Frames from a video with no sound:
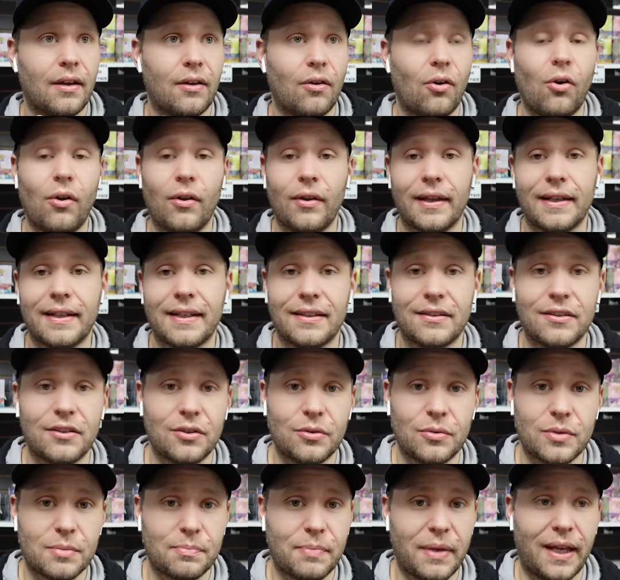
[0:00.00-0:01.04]
All I didn't
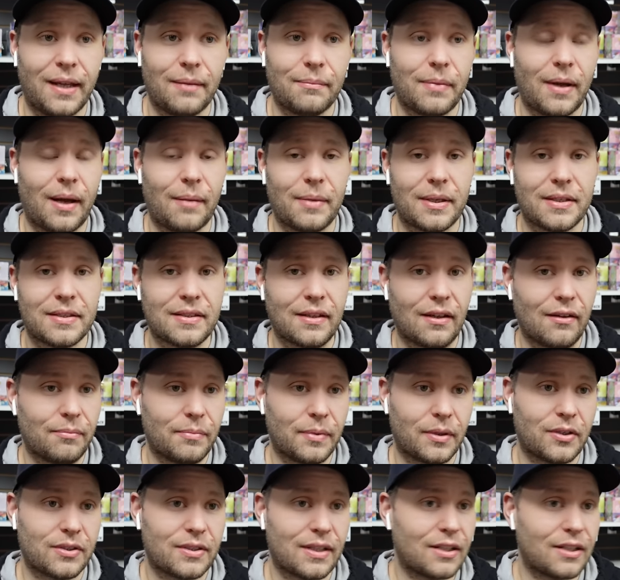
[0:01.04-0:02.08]
do was paint by myself because